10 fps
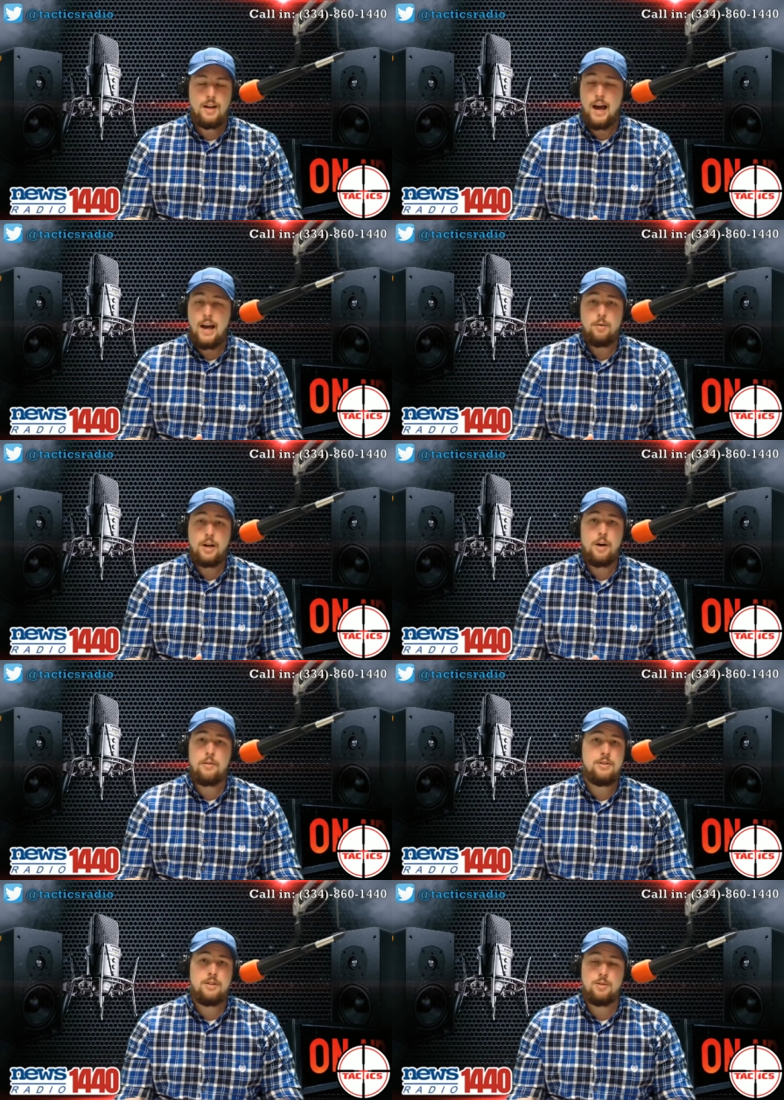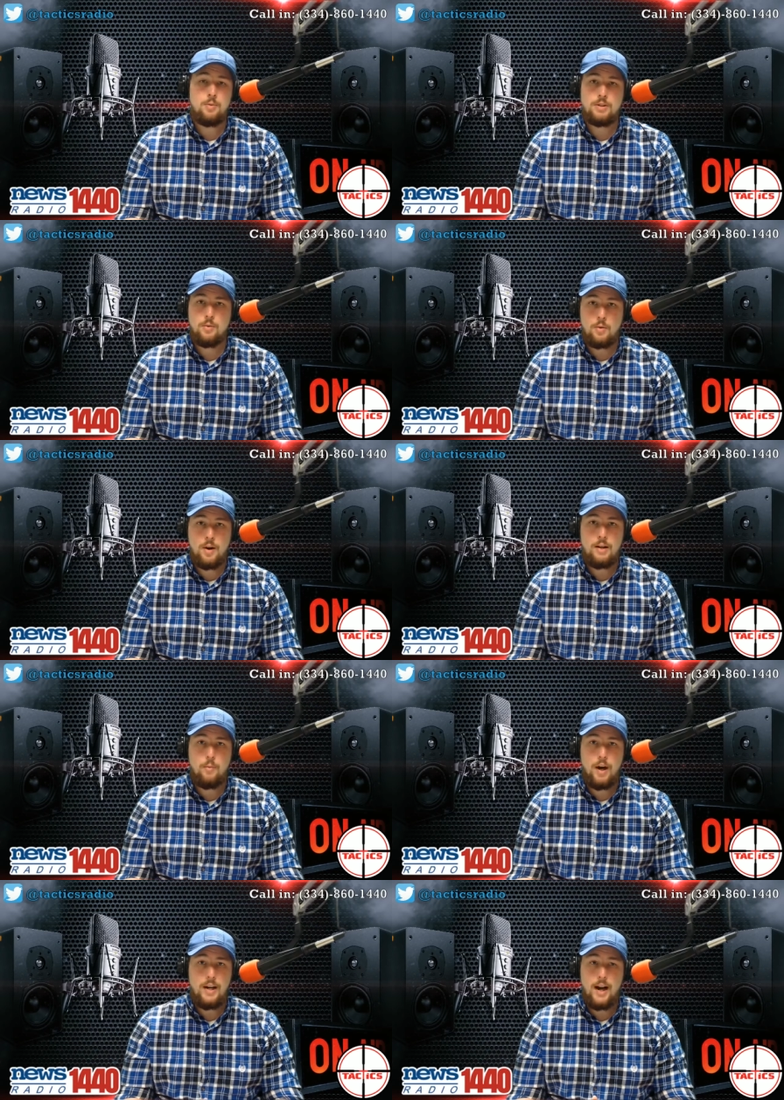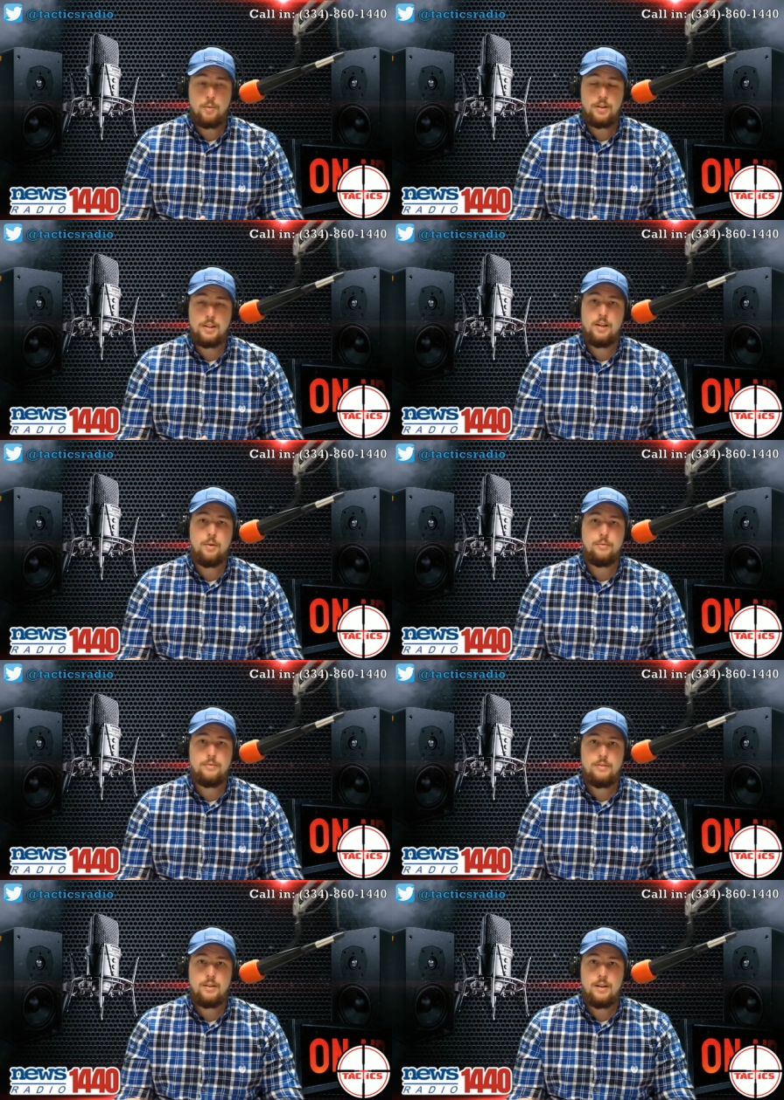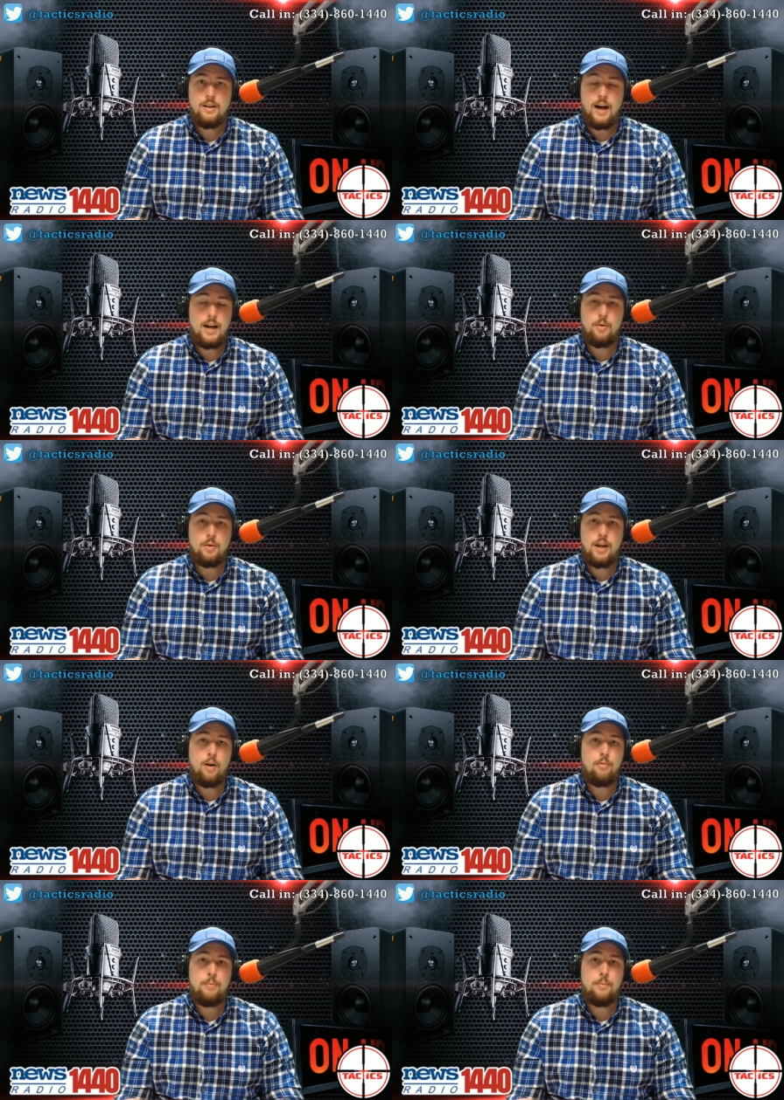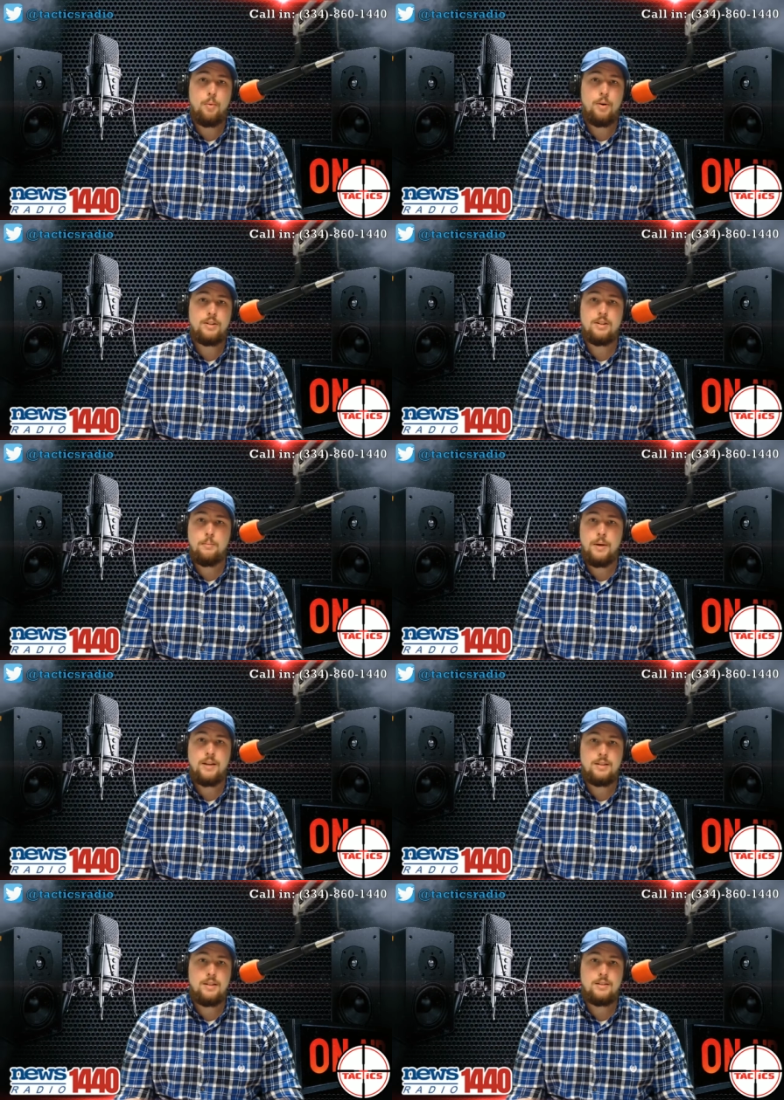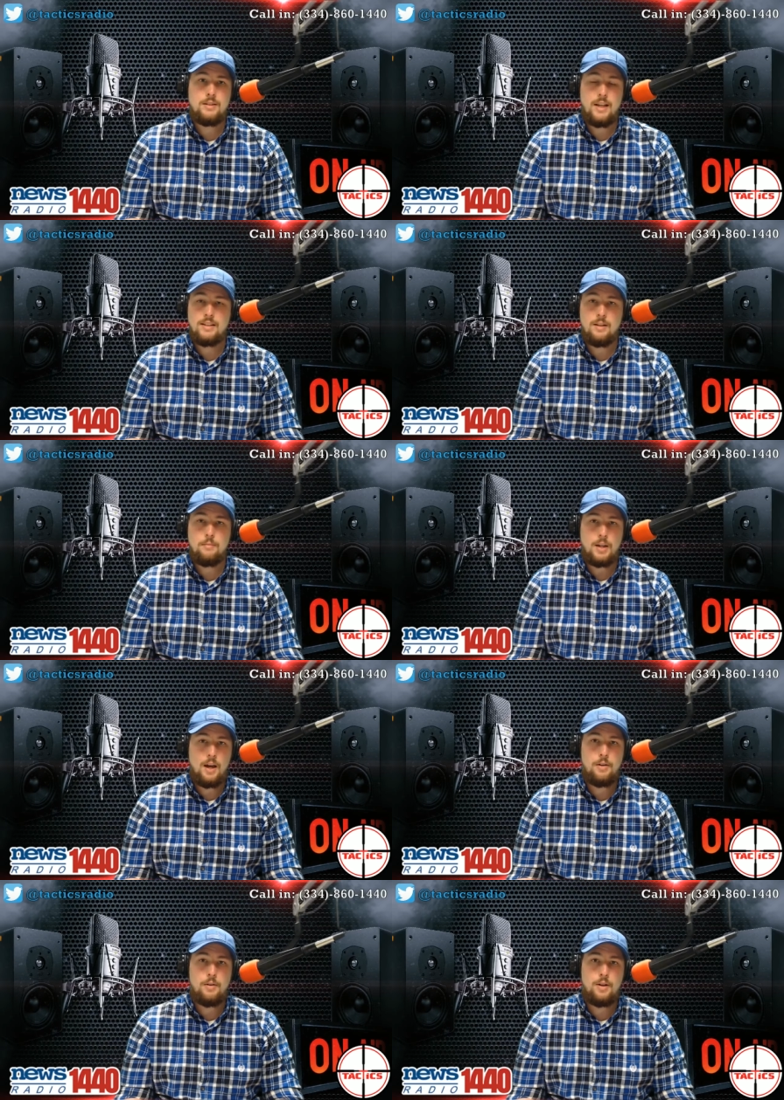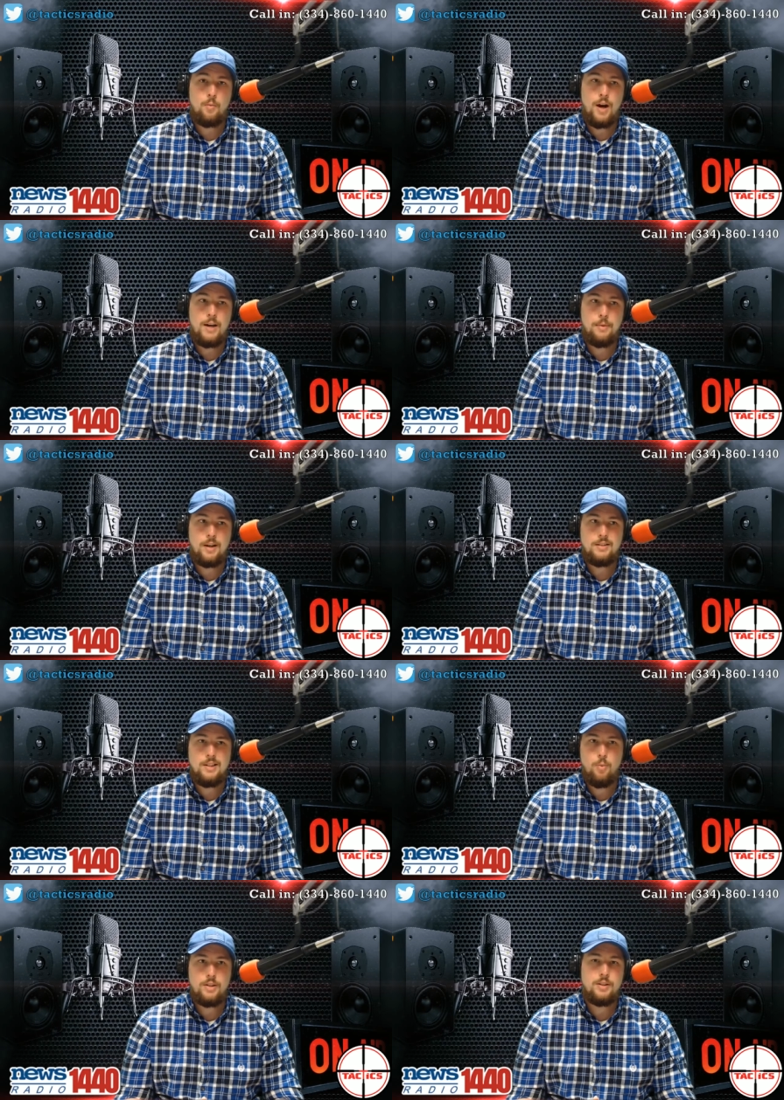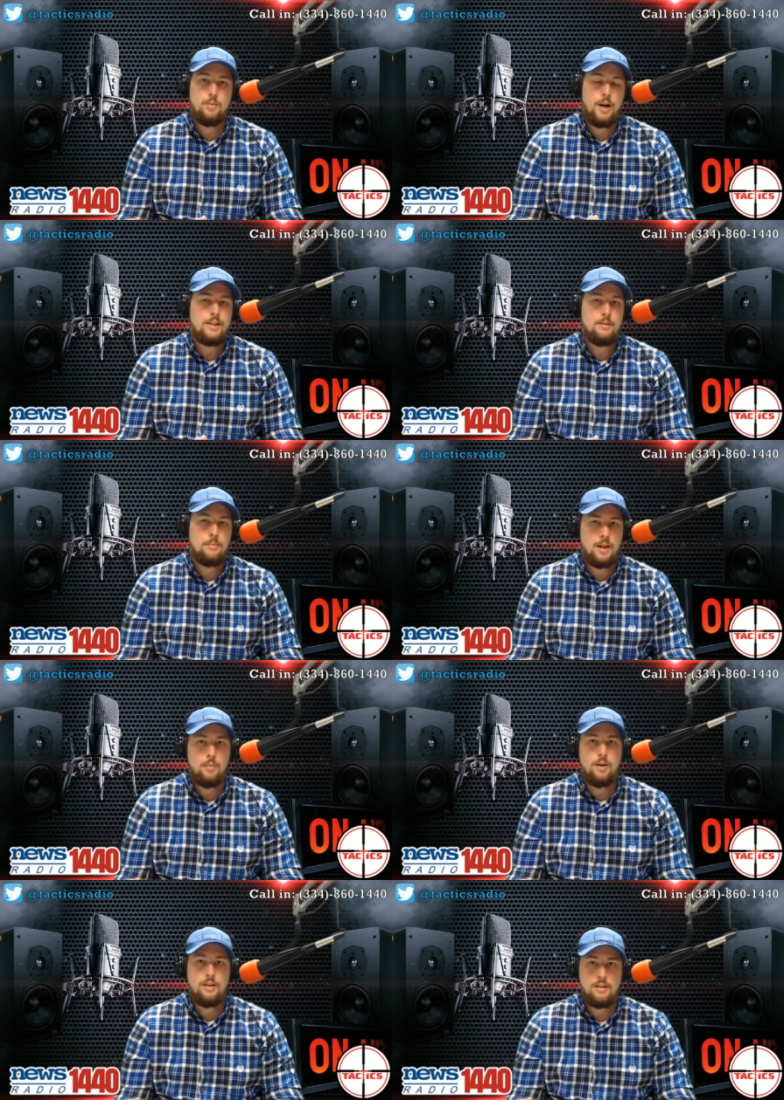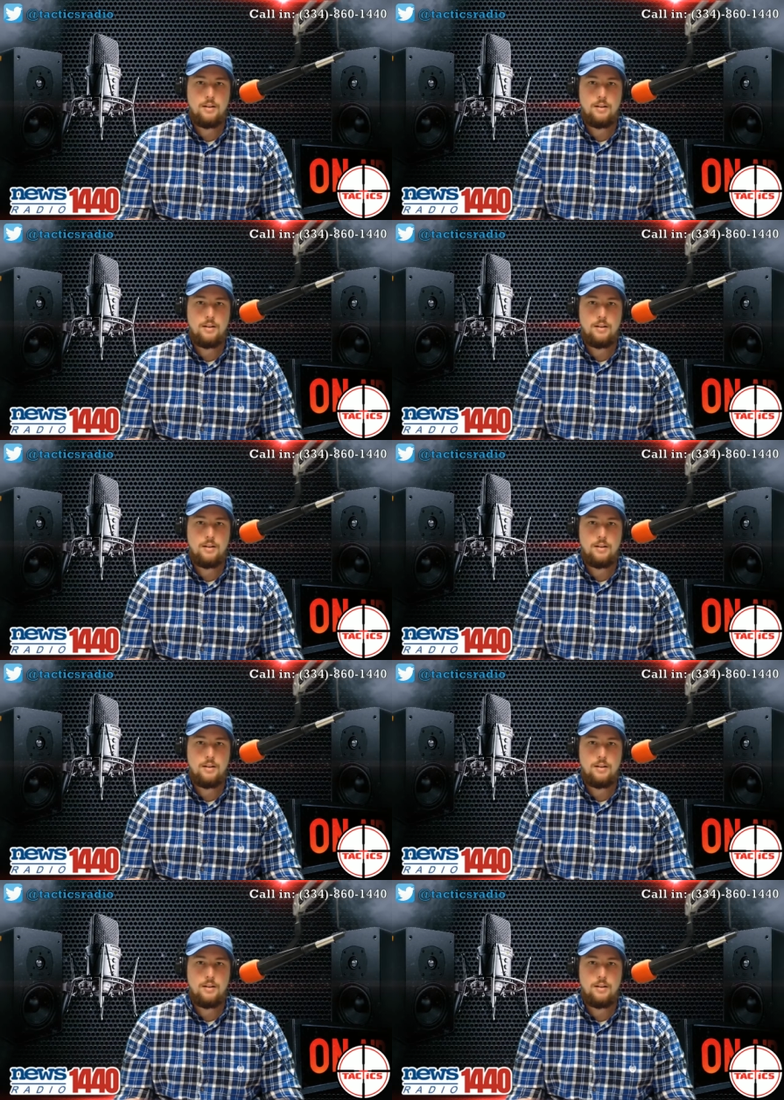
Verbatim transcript: I don't care that Jesus wasn't right, white. I really don't. I don't care if people want to depict Jesus as something other than white because he wasn't white to begin with.